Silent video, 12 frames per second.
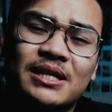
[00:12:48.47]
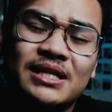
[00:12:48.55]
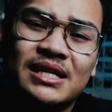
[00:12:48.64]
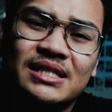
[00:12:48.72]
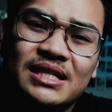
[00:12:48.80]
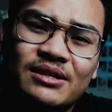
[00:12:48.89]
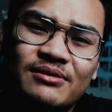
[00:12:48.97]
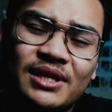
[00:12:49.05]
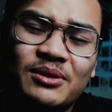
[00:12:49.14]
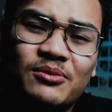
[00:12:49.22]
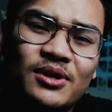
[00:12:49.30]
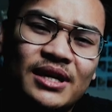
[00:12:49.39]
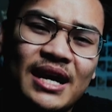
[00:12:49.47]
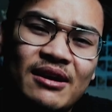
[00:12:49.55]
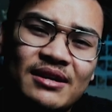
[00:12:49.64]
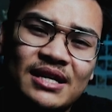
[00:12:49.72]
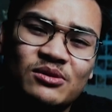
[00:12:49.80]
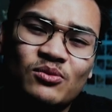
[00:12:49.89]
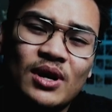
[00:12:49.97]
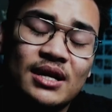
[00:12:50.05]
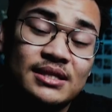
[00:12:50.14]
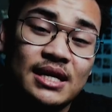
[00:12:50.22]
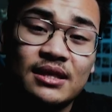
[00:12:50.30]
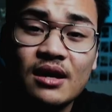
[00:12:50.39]
It didn't really work out as well
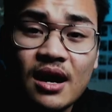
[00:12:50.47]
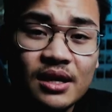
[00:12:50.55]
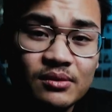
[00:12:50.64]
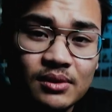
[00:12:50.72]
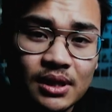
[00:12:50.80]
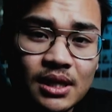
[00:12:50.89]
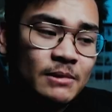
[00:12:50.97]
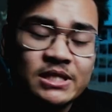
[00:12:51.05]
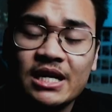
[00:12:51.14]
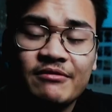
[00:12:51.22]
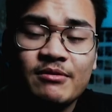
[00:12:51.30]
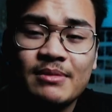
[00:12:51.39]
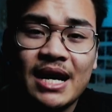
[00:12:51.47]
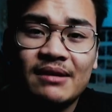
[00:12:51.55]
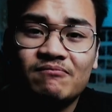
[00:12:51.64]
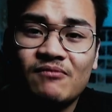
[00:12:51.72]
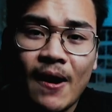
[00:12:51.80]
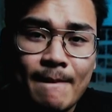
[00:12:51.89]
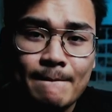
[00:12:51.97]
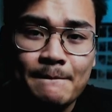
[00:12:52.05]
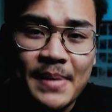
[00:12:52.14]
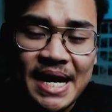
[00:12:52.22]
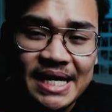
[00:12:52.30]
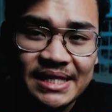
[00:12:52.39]
as I thought it would. Aside from that,
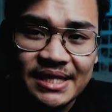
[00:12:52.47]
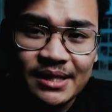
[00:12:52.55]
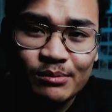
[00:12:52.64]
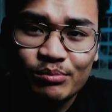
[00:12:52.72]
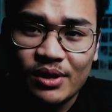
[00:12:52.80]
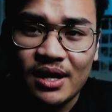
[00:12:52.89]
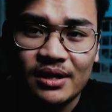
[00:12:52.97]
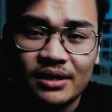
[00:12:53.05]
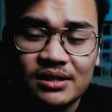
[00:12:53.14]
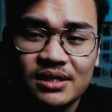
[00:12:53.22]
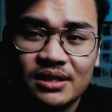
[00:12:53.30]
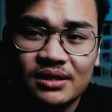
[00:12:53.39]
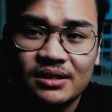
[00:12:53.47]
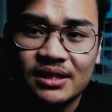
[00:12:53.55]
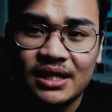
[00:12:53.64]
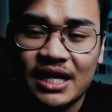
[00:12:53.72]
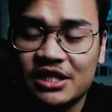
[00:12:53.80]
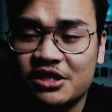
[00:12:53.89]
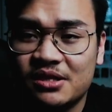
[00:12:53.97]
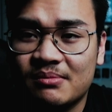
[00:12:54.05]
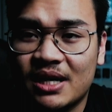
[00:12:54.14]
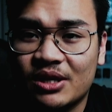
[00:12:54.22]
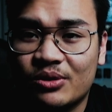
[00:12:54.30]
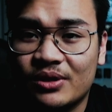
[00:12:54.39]
amazing product. The
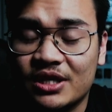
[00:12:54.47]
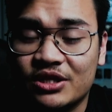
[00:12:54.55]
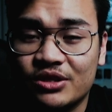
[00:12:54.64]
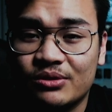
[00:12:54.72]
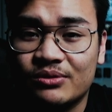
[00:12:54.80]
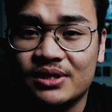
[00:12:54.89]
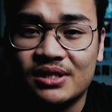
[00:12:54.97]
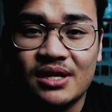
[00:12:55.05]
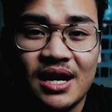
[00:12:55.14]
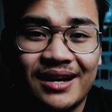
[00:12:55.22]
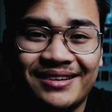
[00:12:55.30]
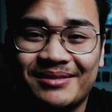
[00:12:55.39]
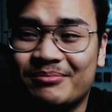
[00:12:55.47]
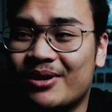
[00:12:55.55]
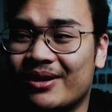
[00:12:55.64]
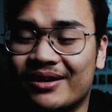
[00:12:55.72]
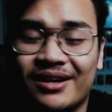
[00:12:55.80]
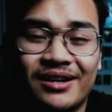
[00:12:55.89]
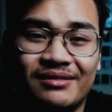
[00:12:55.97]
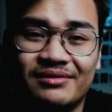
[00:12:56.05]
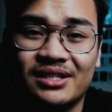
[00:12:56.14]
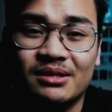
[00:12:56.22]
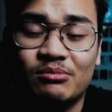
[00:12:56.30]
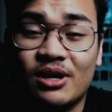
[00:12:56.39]
HDMI cord issue was not part of
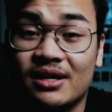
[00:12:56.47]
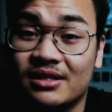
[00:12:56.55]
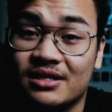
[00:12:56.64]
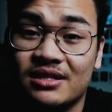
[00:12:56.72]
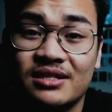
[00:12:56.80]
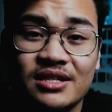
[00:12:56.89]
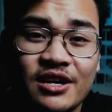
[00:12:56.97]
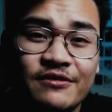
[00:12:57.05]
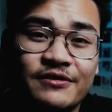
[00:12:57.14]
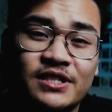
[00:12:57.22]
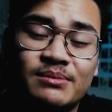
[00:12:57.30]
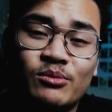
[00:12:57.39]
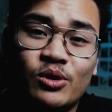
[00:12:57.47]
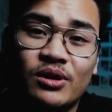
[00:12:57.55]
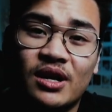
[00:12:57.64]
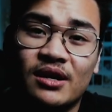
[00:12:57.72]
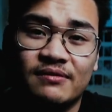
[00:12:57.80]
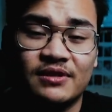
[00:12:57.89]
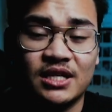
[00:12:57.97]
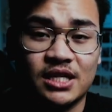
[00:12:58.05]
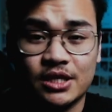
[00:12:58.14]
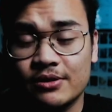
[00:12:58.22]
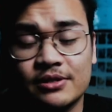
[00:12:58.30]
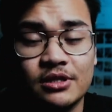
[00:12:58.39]
the product itself. It's more of
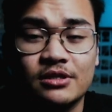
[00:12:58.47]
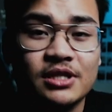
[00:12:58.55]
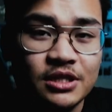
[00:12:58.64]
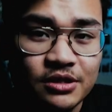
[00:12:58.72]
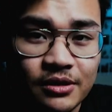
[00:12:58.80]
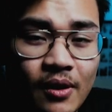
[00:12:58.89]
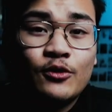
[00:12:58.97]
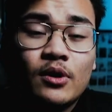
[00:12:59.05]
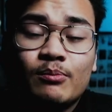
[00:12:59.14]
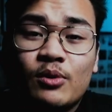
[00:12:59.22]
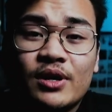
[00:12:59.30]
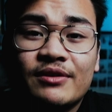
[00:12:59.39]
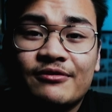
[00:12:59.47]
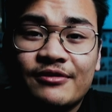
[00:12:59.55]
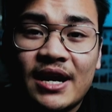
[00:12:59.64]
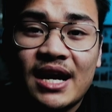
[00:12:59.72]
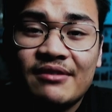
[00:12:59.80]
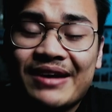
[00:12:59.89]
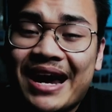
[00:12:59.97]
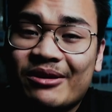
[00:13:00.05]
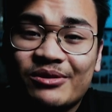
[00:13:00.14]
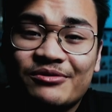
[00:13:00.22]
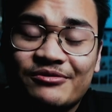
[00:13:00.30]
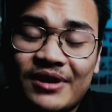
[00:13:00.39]
the user's issue. 4.5
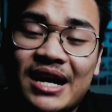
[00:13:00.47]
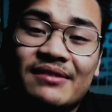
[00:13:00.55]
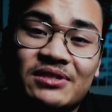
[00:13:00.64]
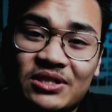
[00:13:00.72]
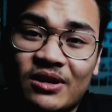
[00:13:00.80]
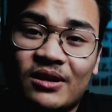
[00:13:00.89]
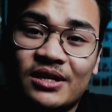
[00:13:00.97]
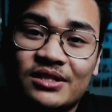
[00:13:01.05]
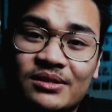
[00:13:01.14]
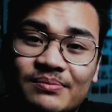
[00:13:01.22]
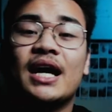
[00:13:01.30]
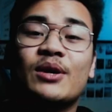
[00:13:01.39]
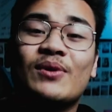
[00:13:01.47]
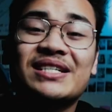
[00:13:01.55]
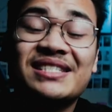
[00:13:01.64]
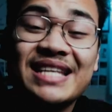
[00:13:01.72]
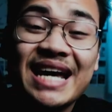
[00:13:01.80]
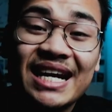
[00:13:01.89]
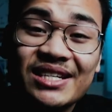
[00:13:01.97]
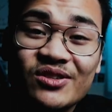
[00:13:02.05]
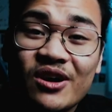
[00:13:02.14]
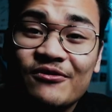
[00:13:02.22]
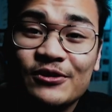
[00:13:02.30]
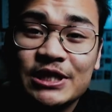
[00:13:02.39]
out of 5 stars. Anyways, that is
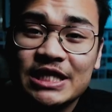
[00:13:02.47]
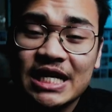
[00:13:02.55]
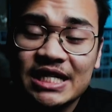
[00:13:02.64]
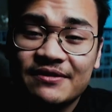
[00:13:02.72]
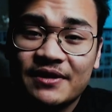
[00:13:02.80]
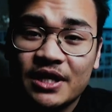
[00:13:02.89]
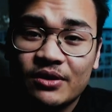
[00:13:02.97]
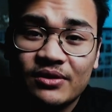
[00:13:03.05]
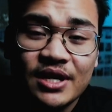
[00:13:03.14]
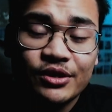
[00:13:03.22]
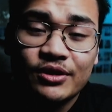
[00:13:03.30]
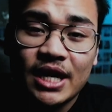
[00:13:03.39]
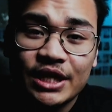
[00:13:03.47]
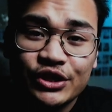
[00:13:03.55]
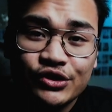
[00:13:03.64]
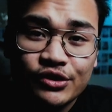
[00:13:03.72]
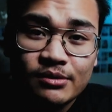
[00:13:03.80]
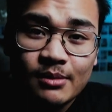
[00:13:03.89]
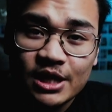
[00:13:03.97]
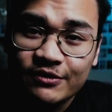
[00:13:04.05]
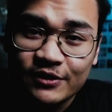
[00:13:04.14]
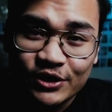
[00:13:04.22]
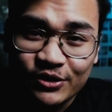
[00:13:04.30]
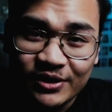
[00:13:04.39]
all for today's video. Thank you guys so much
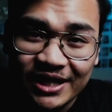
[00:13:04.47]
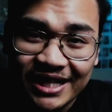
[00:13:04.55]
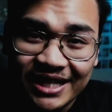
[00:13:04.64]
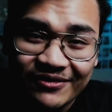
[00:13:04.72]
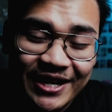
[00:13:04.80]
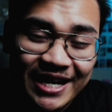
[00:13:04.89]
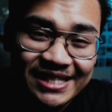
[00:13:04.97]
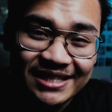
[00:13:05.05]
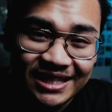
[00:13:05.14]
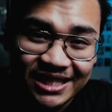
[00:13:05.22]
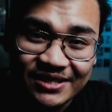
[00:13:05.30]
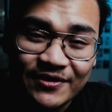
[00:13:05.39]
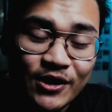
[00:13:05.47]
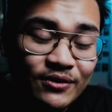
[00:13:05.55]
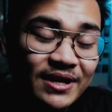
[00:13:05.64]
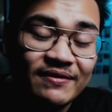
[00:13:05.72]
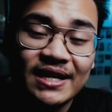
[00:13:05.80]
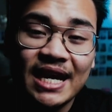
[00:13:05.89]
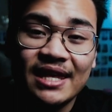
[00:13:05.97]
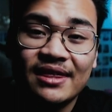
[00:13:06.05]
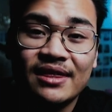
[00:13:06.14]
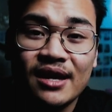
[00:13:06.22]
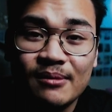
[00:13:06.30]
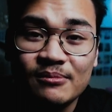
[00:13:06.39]
for tuning you guys like this video, give it a
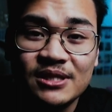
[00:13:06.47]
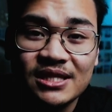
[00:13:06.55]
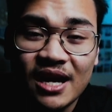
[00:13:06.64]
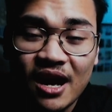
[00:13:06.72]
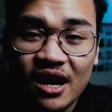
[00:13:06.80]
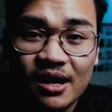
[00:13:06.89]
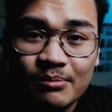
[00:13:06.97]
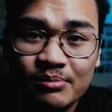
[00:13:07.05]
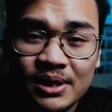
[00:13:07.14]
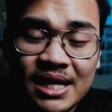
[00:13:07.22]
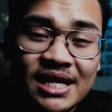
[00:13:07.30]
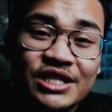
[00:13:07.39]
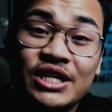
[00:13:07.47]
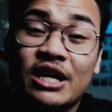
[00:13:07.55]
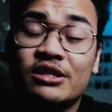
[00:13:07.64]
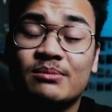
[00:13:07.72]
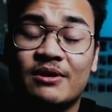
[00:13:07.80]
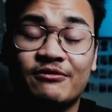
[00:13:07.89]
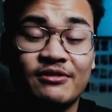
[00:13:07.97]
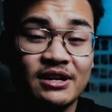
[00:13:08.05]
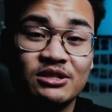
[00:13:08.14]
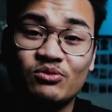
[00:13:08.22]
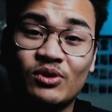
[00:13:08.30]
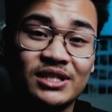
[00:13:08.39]
thumbs up. Shout out to my
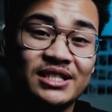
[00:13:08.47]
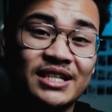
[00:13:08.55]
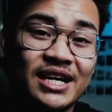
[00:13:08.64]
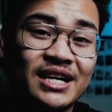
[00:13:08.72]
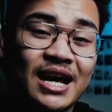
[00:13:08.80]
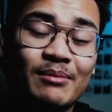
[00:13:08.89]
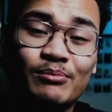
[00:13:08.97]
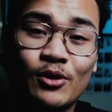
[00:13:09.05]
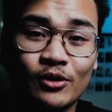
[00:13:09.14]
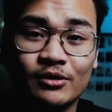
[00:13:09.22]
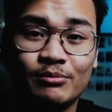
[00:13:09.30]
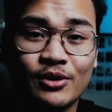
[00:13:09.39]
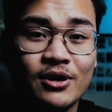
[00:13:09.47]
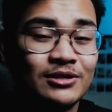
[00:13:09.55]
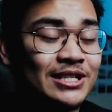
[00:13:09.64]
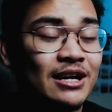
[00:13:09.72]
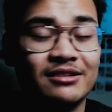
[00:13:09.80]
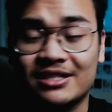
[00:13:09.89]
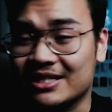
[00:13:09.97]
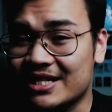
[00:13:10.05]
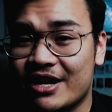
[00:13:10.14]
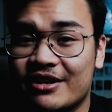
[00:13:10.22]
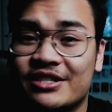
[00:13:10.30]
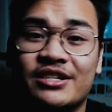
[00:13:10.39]
friends once again at PolarPro. Shout out to
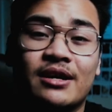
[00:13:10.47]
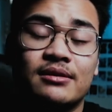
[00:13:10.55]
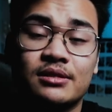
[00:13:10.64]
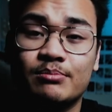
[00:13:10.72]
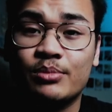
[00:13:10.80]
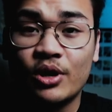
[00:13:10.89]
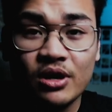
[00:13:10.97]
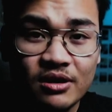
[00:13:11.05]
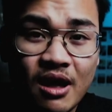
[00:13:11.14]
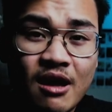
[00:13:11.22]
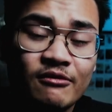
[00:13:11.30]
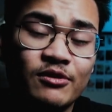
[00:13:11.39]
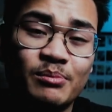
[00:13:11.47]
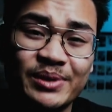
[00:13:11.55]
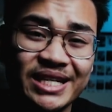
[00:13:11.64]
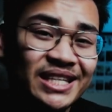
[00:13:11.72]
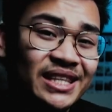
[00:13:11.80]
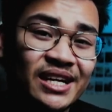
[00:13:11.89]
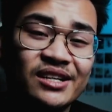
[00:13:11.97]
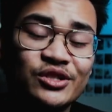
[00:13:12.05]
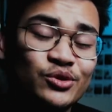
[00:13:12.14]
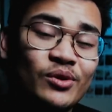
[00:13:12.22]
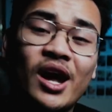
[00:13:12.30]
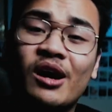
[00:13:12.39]
Darius. Shout out to Pearl for being there
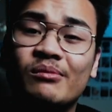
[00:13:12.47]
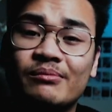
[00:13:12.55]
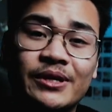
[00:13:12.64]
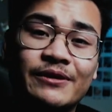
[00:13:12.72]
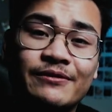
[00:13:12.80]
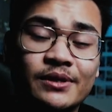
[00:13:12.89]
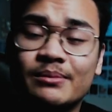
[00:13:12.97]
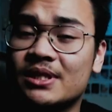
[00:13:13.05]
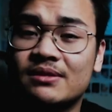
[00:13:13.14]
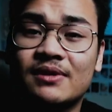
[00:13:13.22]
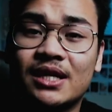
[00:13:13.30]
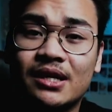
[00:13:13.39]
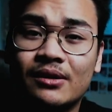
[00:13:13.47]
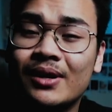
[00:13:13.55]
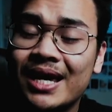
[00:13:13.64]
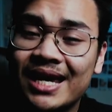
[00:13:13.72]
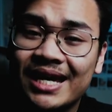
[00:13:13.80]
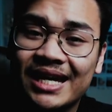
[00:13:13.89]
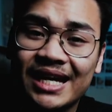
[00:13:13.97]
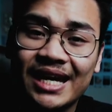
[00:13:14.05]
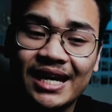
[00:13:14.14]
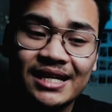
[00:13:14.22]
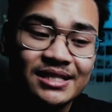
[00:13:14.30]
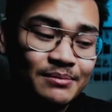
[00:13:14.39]
to help me film this video.
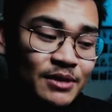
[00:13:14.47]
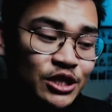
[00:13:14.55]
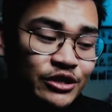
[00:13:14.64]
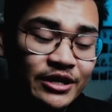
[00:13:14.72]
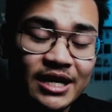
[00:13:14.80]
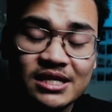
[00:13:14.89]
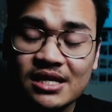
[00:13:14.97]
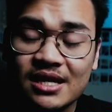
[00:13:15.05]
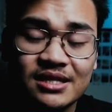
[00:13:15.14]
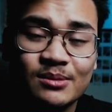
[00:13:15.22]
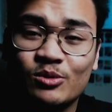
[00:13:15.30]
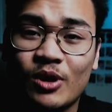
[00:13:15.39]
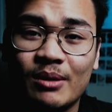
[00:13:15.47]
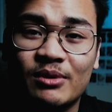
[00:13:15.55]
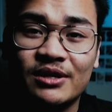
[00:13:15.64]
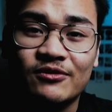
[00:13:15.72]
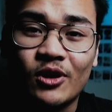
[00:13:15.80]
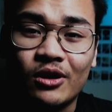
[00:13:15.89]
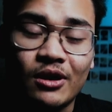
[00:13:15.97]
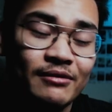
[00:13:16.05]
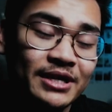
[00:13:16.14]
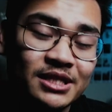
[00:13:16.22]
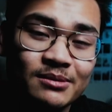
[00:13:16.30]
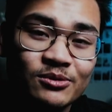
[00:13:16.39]
And make sure you guys hit that subscribe button if you aren't
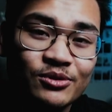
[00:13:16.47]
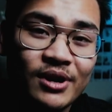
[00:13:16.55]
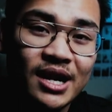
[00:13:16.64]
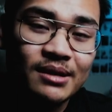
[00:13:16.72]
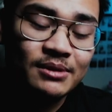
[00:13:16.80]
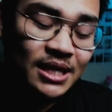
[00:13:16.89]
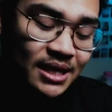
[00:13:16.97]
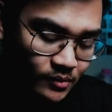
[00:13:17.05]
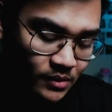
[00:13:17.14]
already subscribed.